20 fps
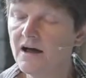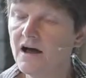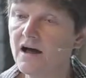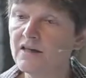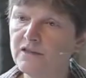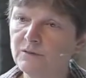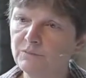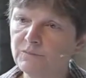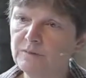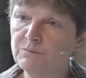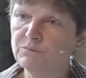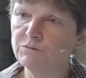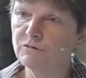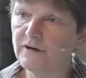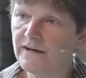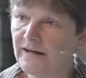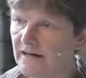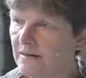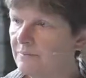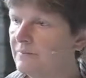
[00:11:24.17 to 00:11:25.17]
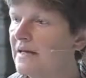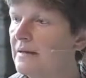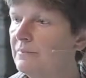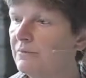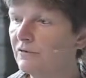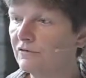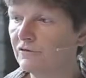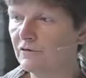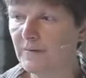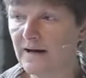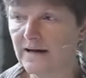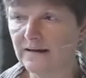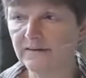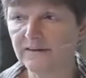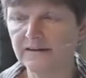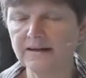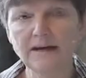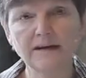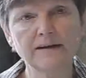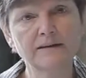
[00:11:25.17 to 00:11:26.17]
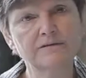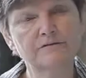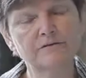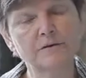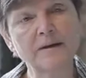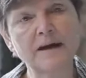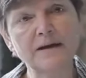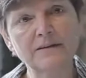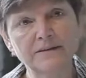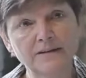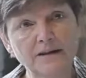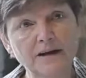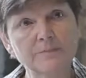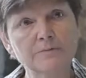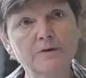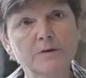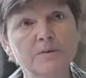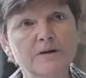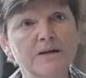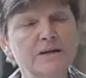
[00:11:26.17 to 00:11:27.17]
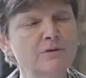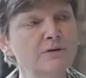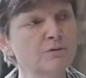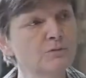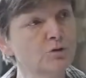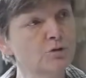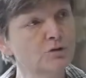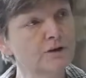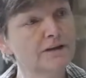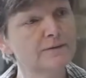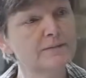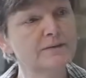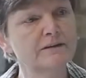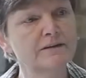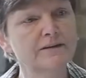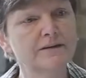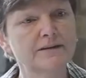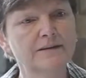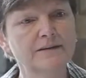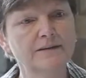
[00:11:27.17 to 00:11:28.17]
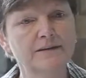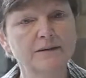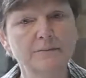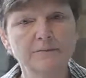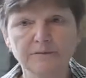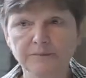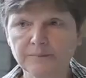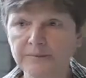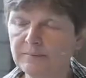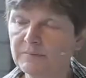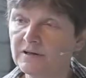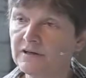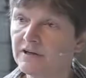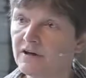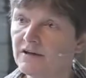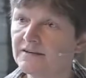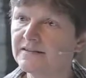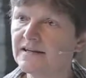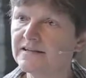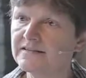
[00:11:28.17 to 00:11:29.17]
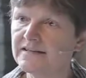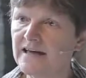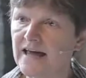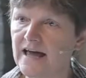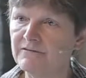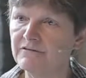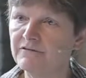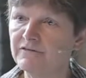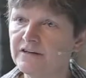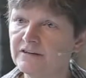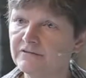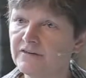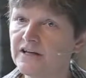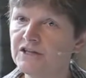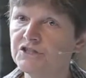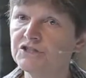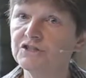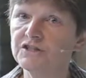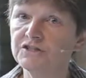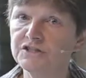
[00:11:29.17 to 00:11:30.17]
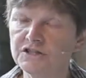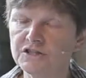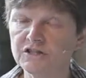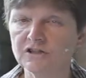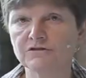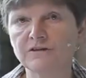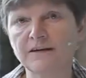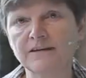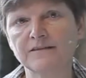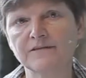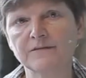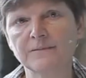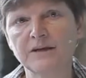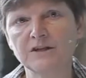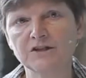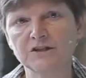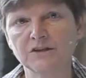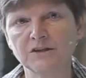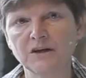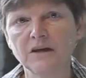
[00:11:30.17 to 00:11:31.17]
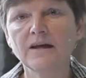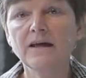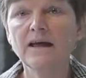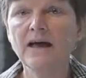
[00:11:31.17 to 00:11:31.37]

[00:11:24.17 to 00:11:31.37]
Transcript: and that we bring in people from outside property with more experience than some of the people in our sector have of innovation and digital transformation,